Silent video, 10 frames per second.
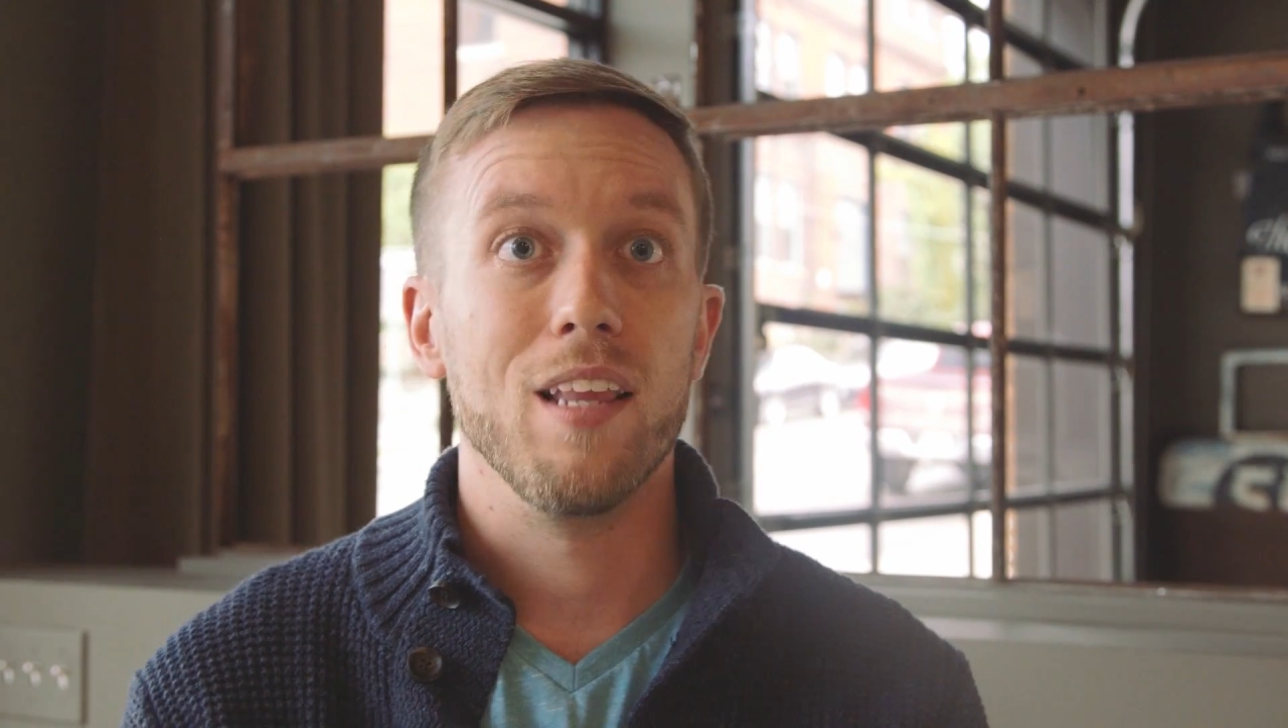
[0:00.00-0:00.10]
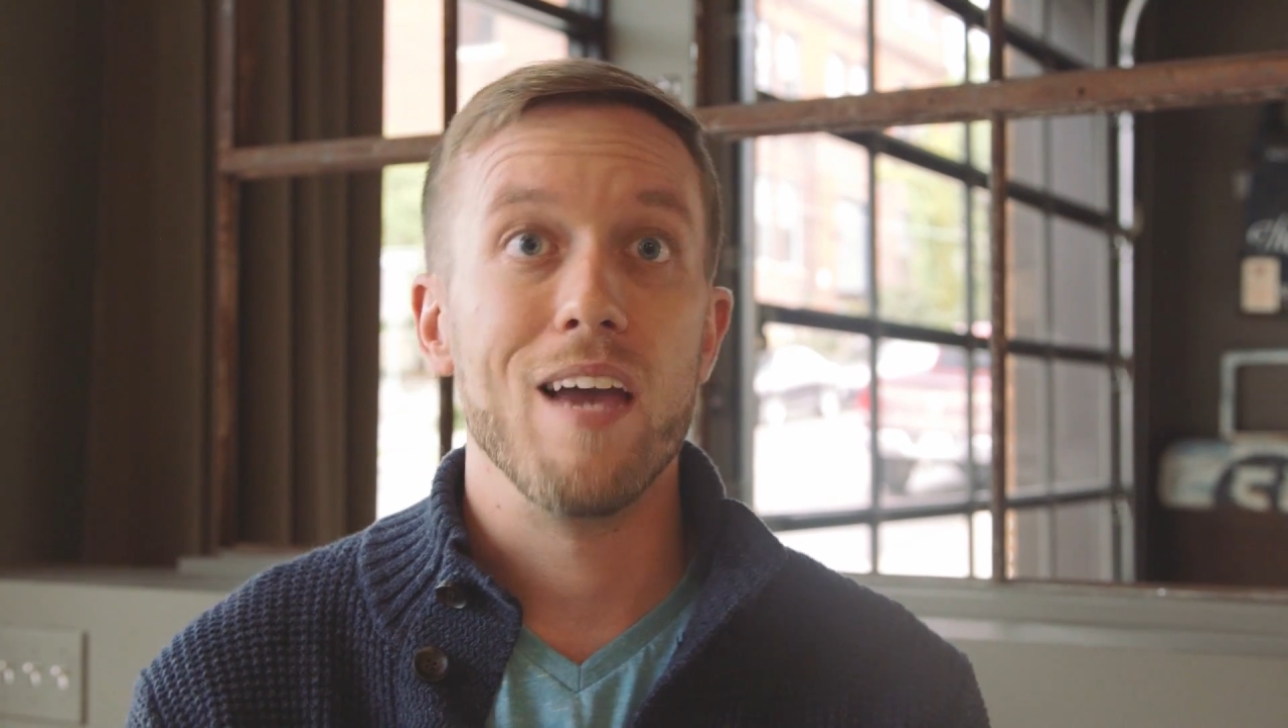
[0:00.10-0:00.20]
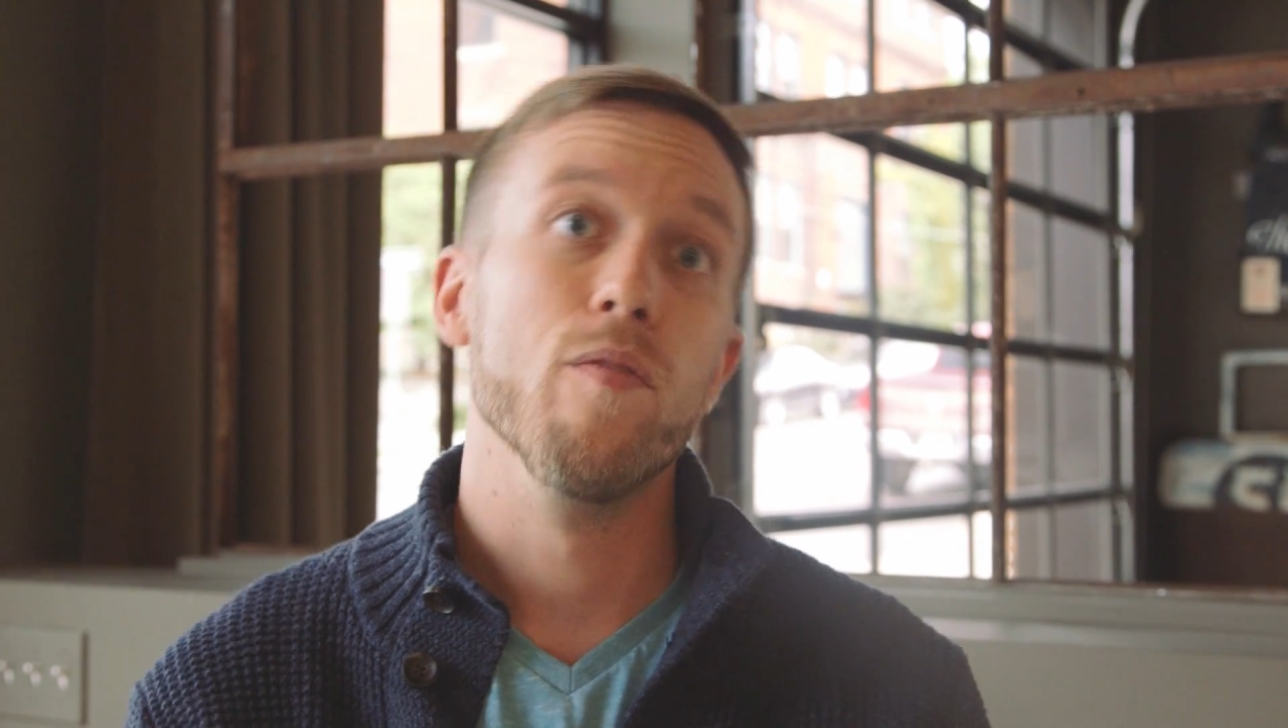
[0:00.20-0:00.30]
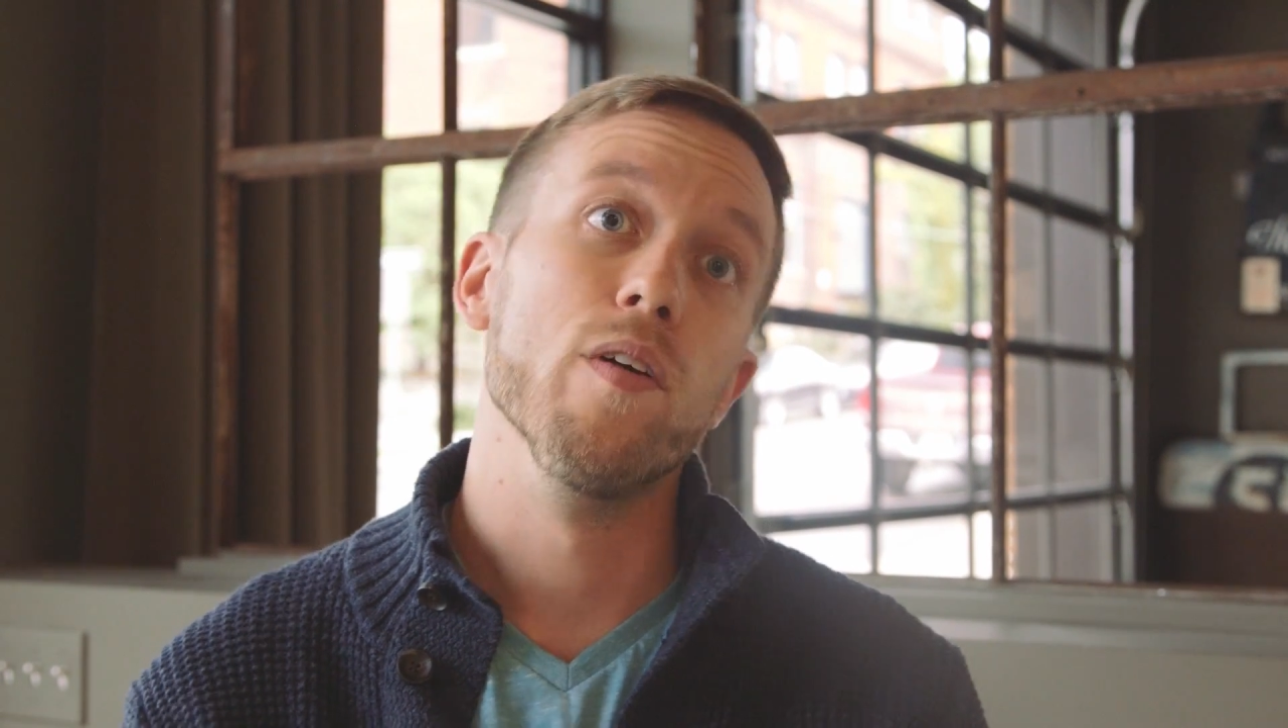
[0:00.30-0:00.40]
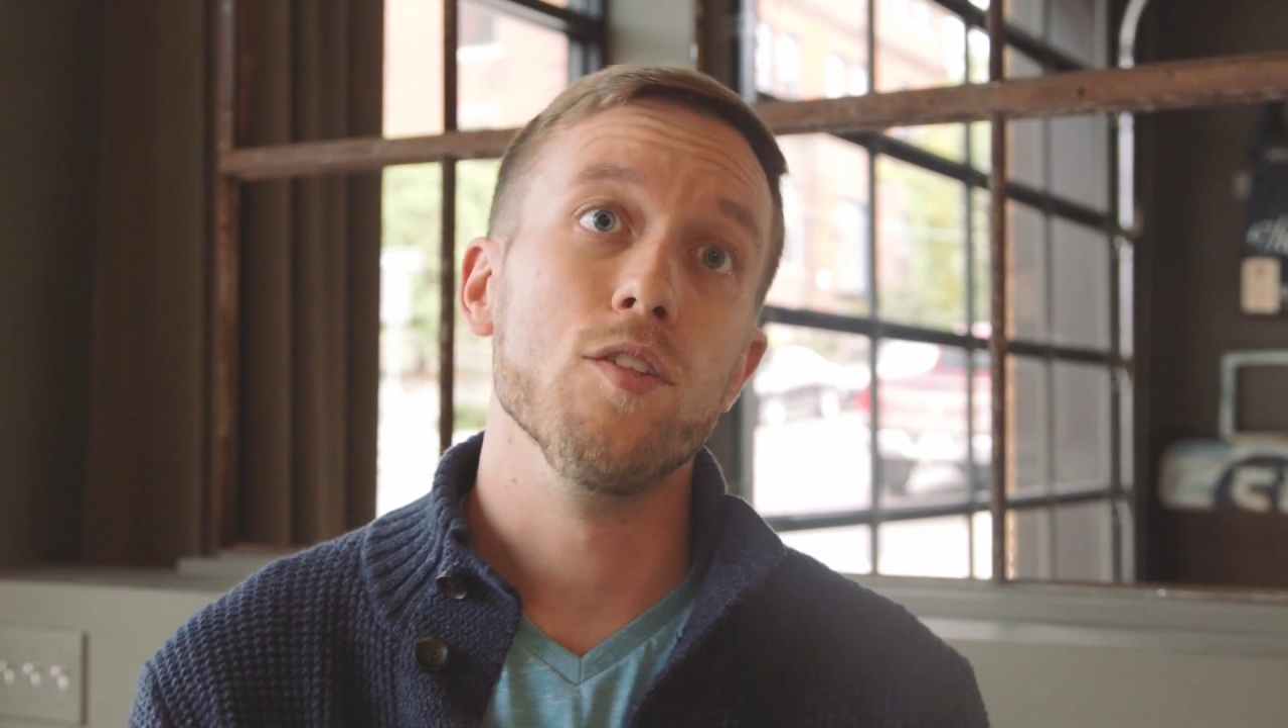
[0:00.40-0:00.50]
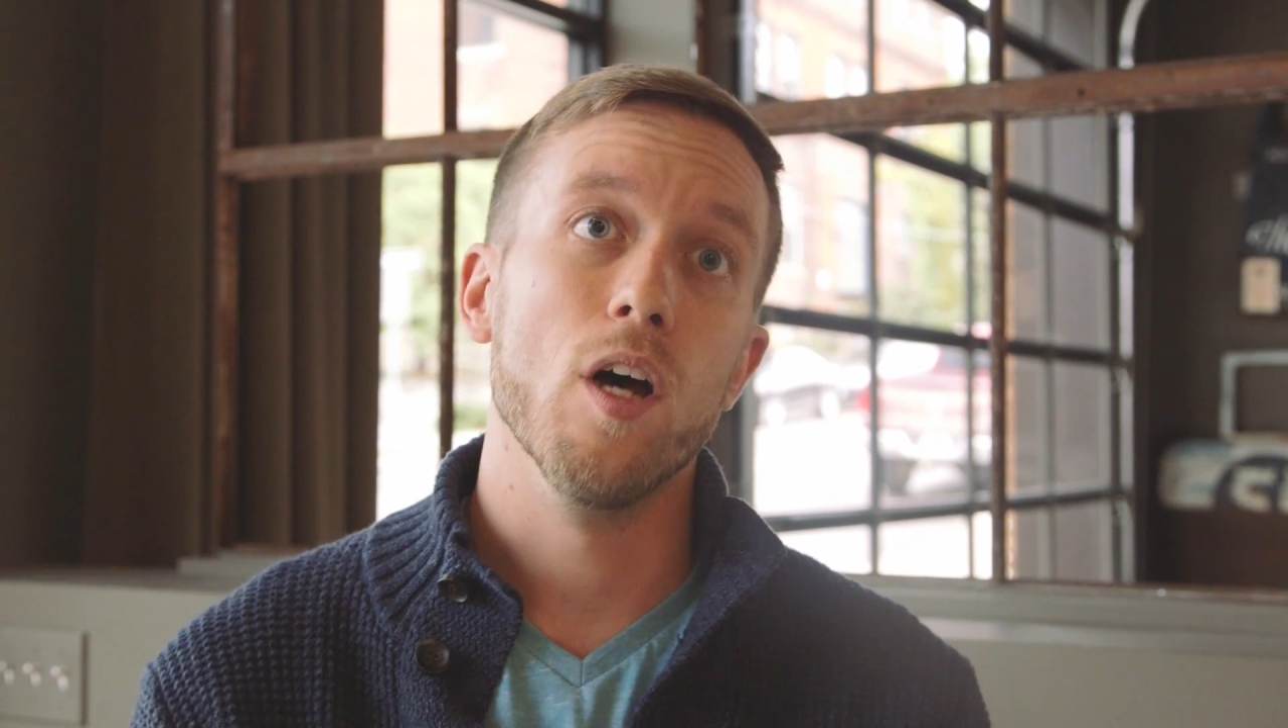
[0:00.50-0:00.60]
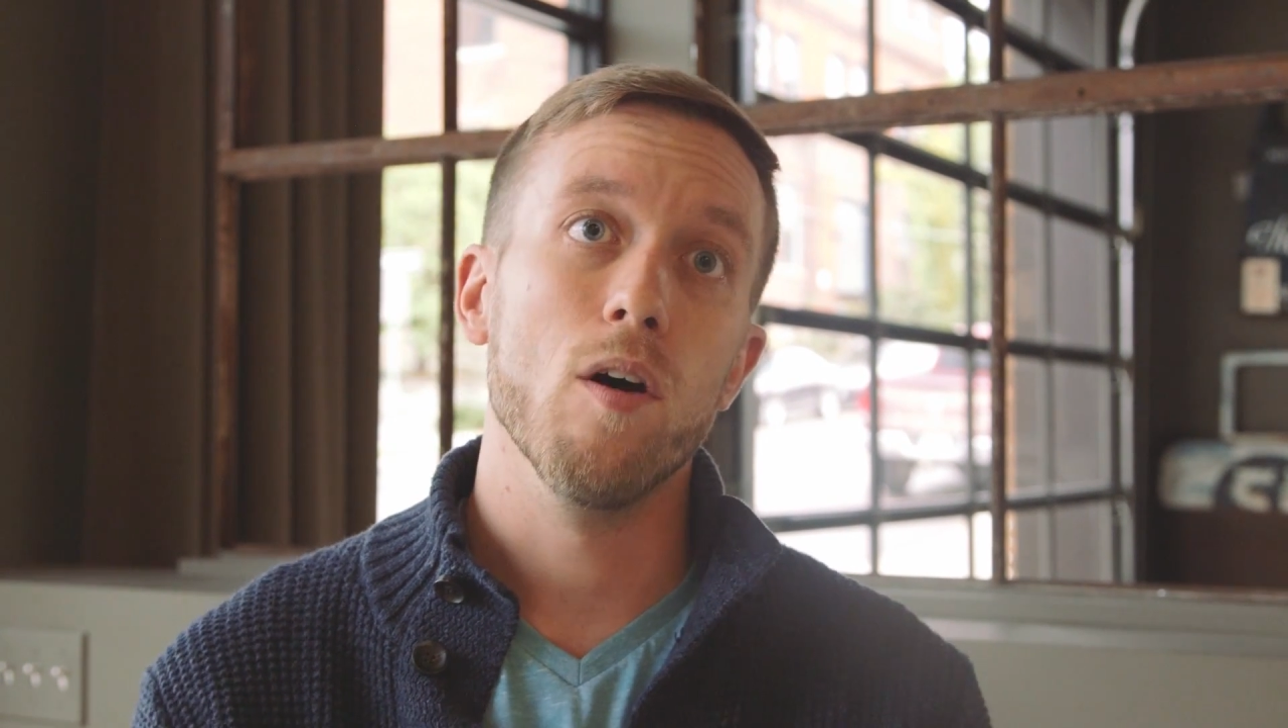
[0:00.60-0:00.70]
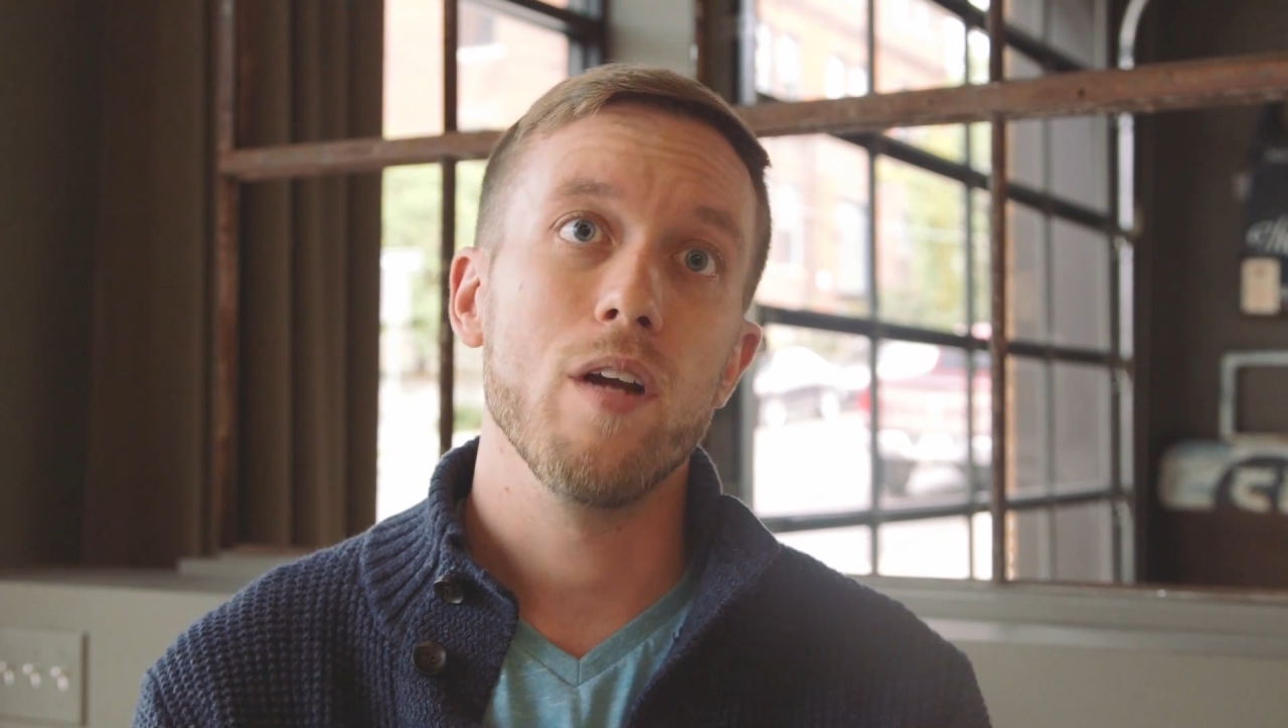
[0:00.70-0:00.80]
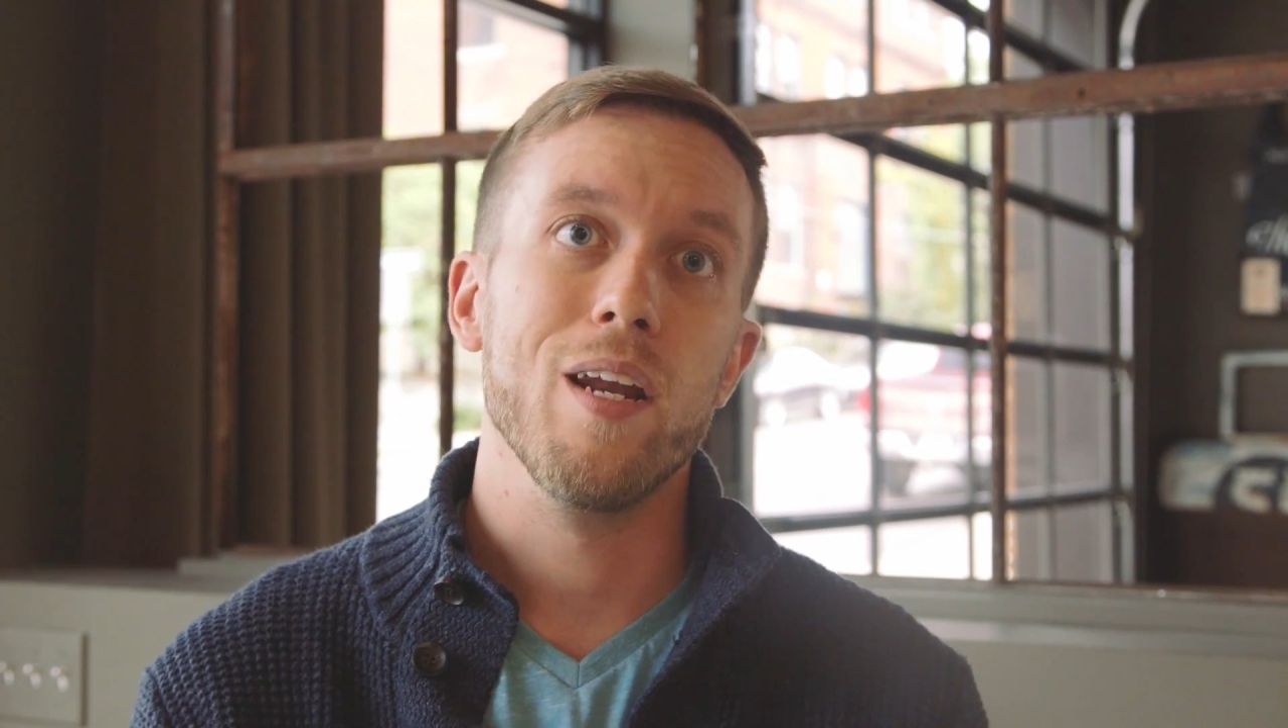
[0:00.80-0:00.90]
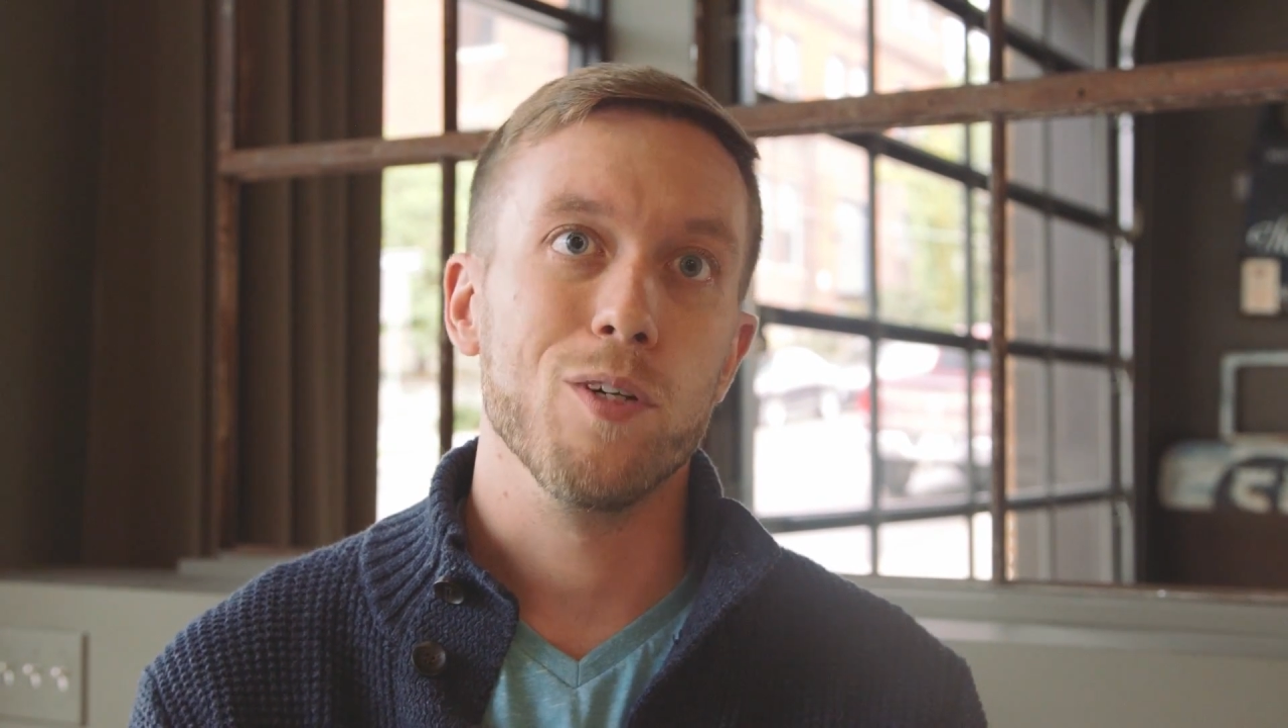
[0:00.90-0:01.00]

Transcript: life of its own and